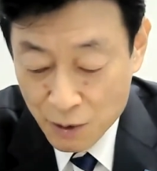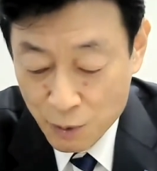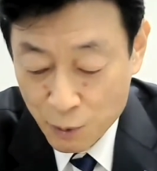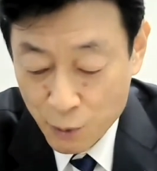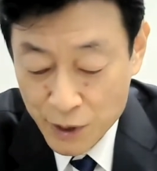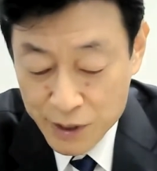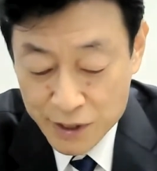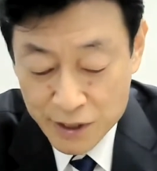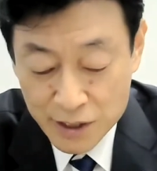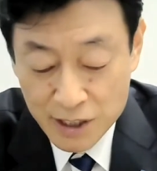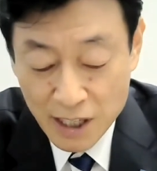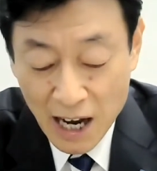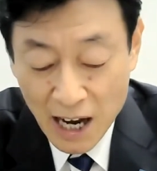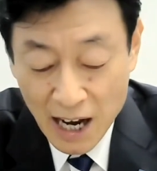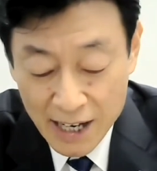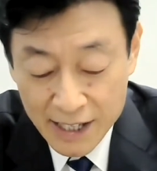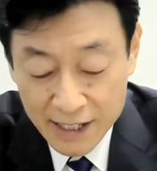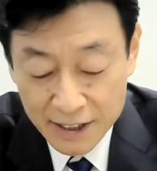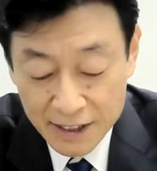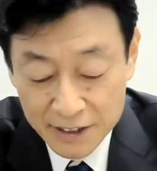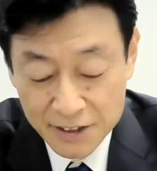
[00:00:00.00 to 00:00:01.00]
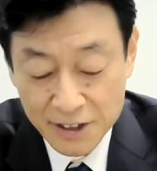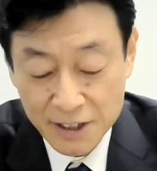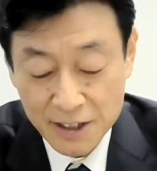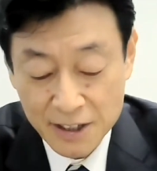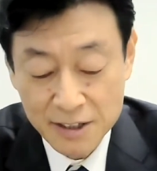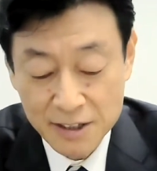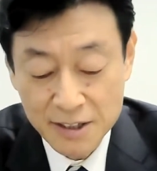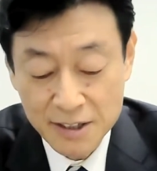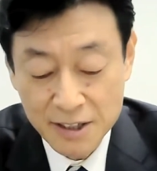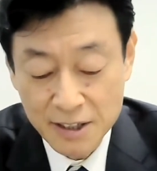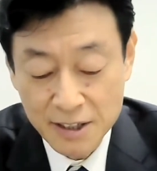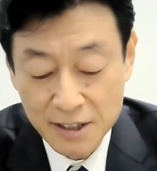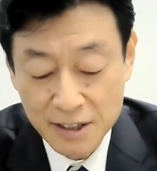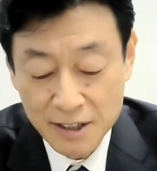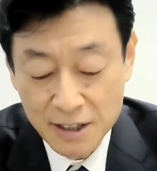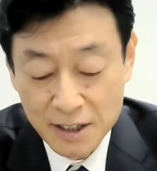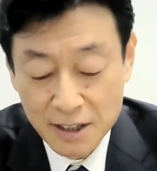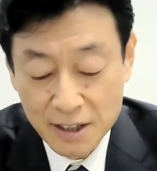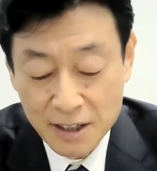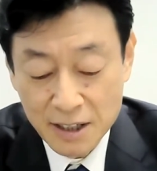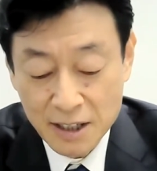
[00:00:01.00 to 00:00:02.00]
which is higher than the
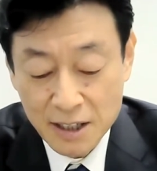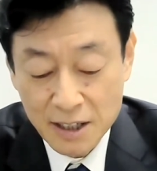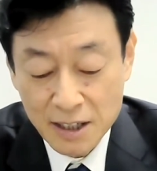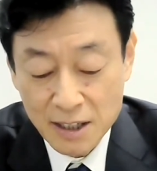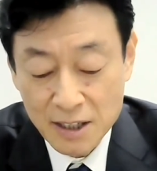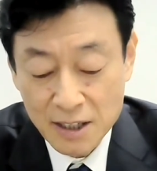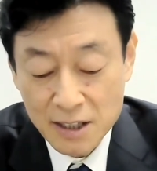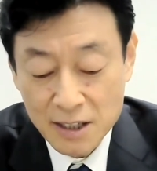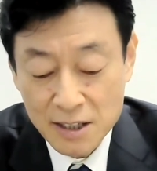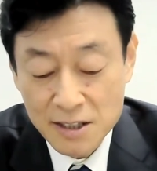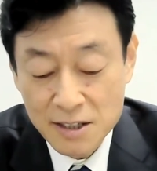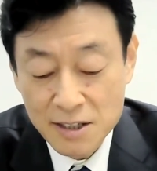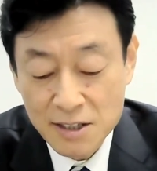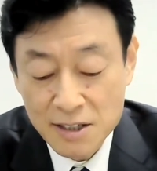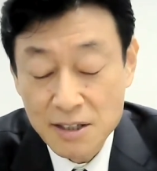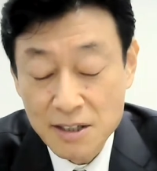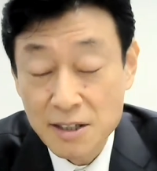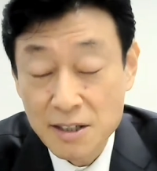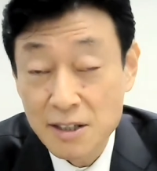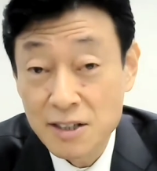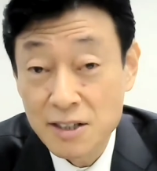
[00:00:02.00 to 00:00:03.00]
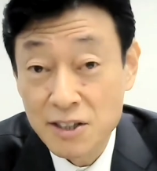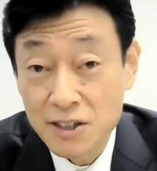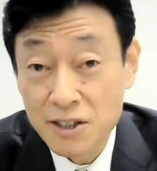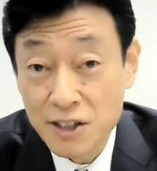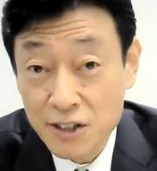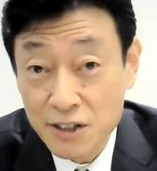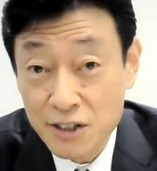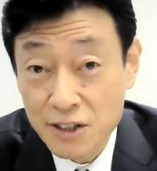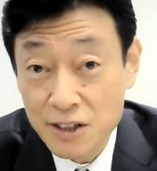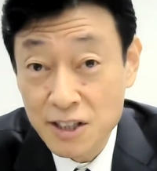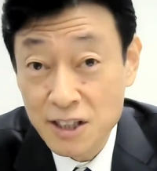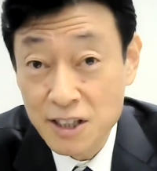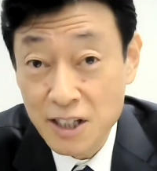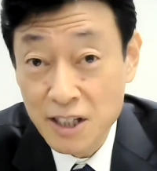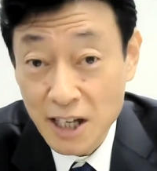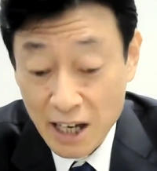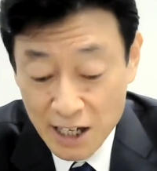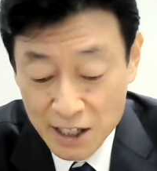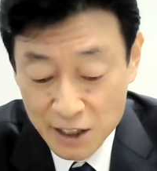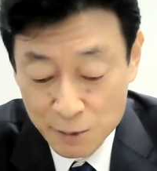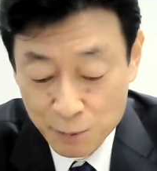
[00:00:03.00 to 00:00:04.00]

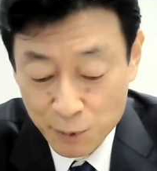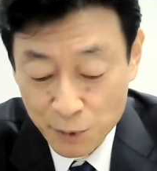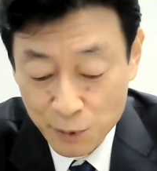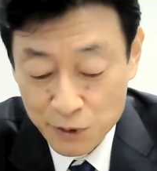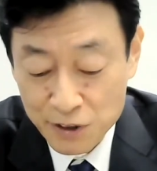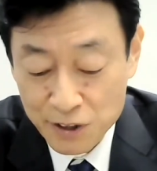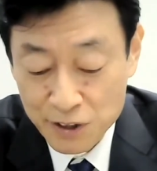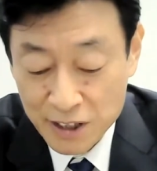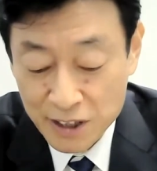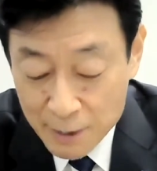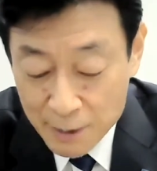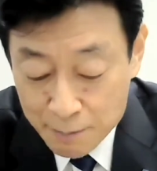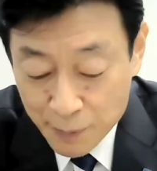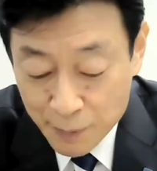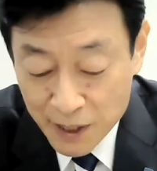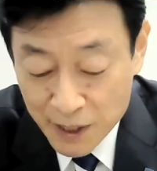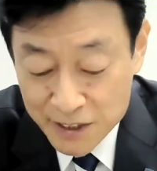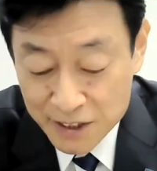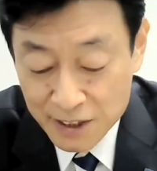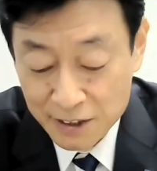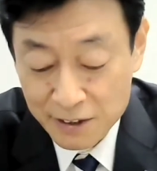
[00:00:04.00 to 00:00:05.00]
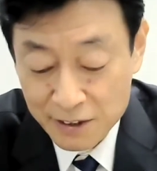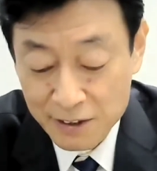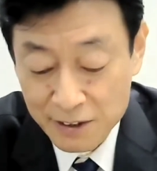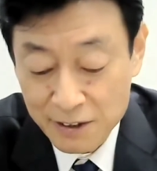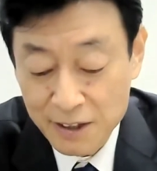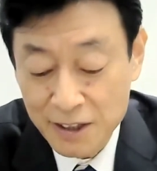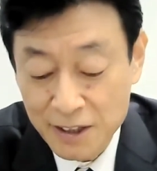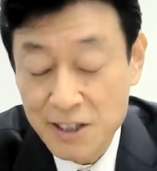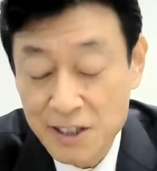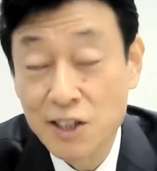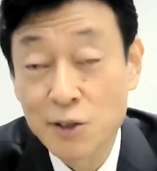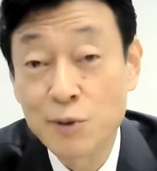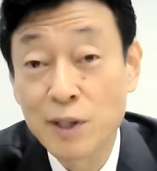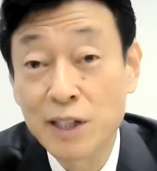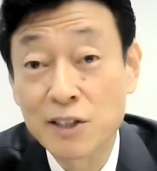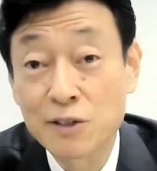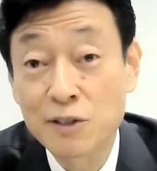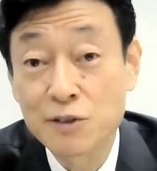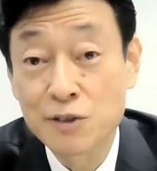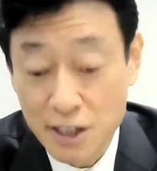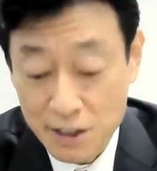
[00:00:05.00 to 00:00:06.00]
68.9% in the
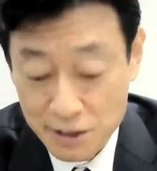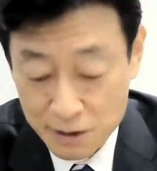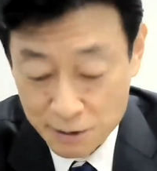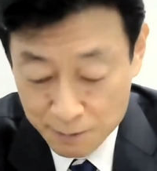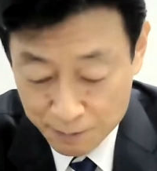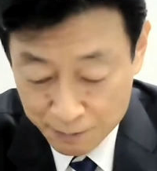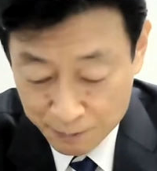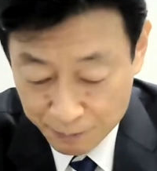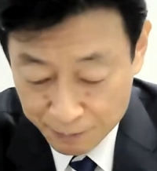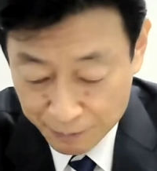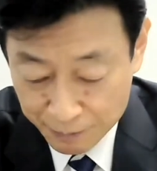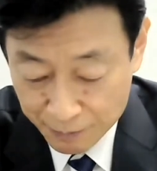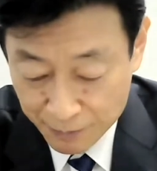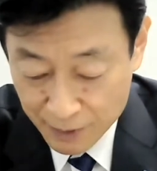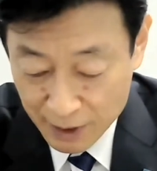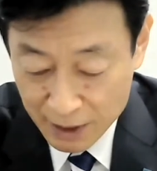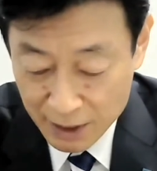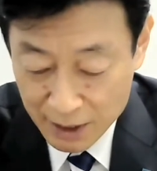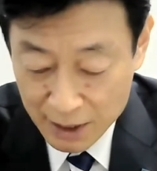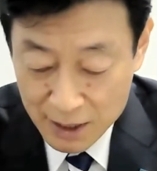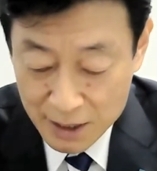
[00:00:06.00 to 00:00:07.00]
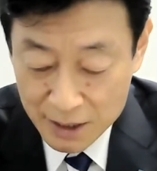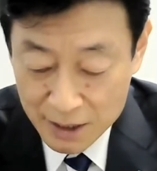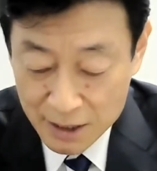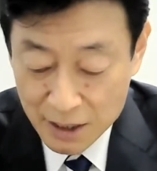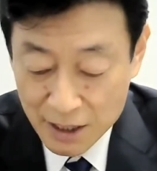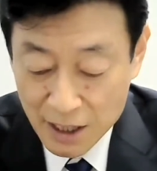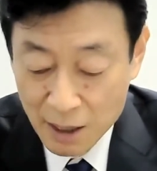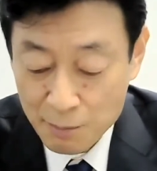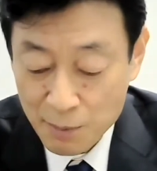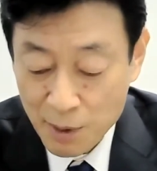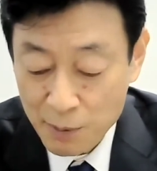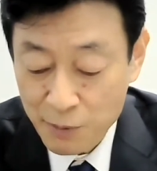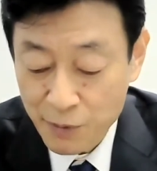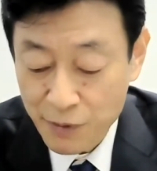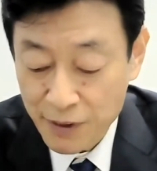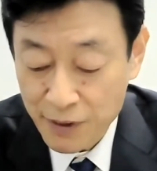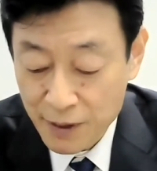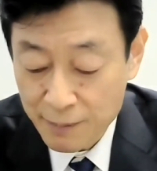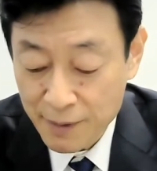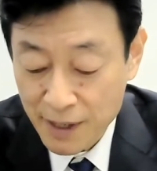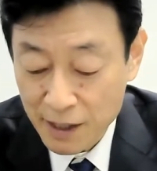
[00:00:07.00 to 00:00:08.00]
United States. The number of
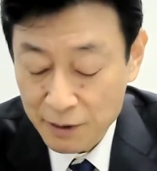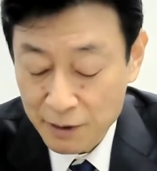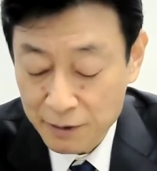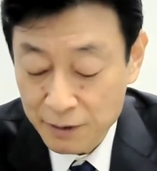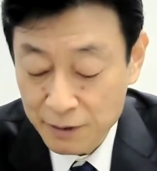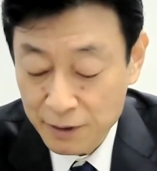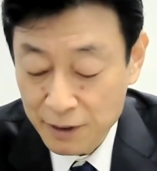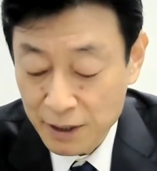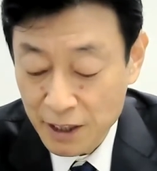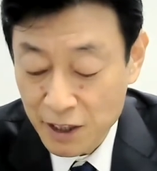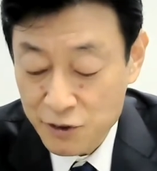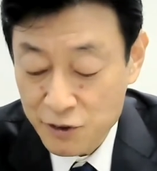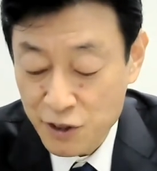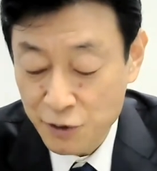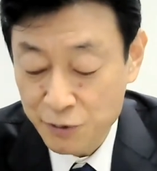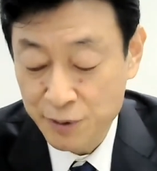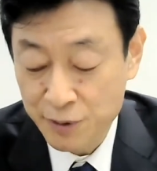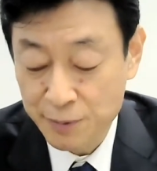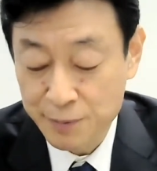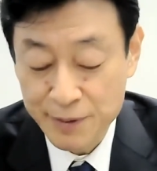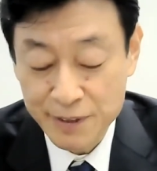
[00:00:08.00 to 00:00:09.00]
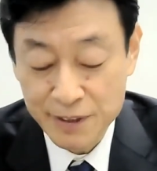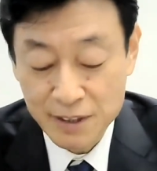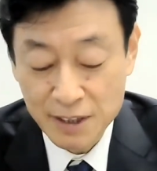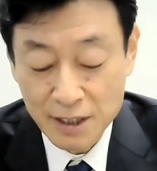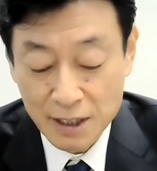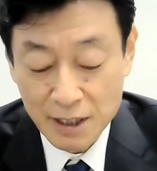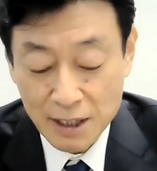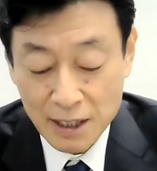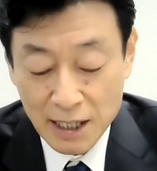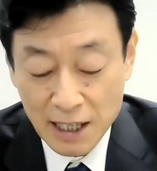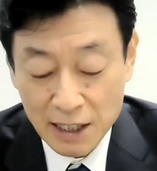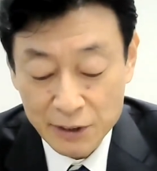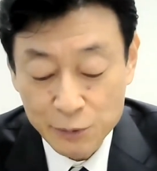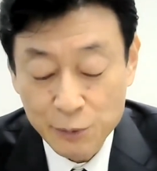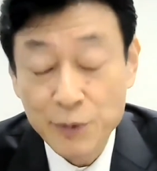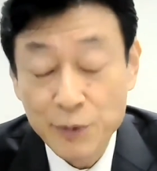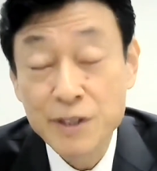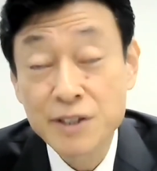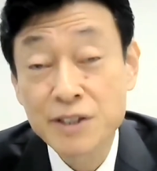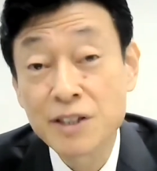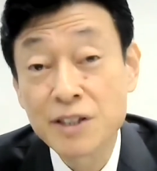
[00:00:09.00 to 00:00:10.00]
female executives at
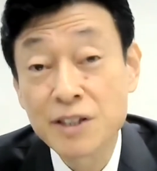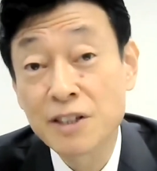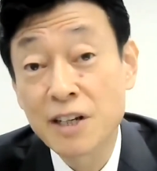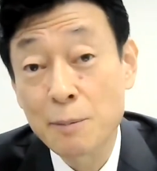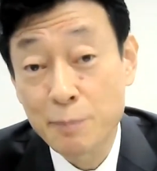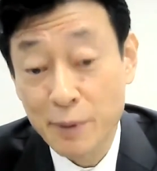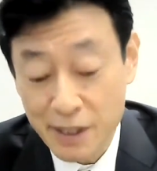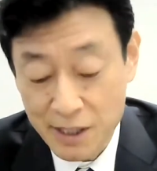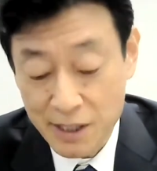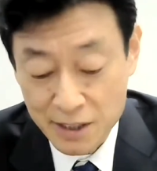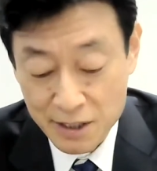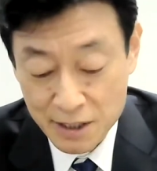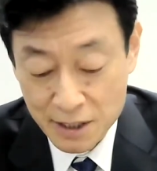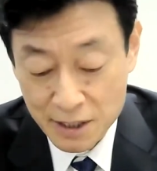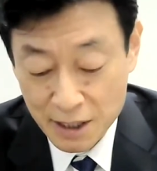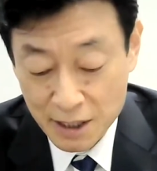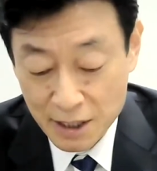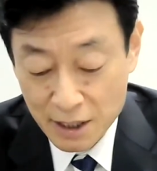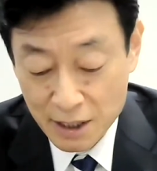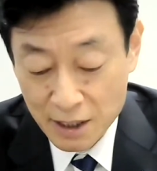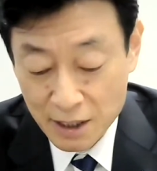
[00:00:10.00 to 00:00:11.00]
listed companies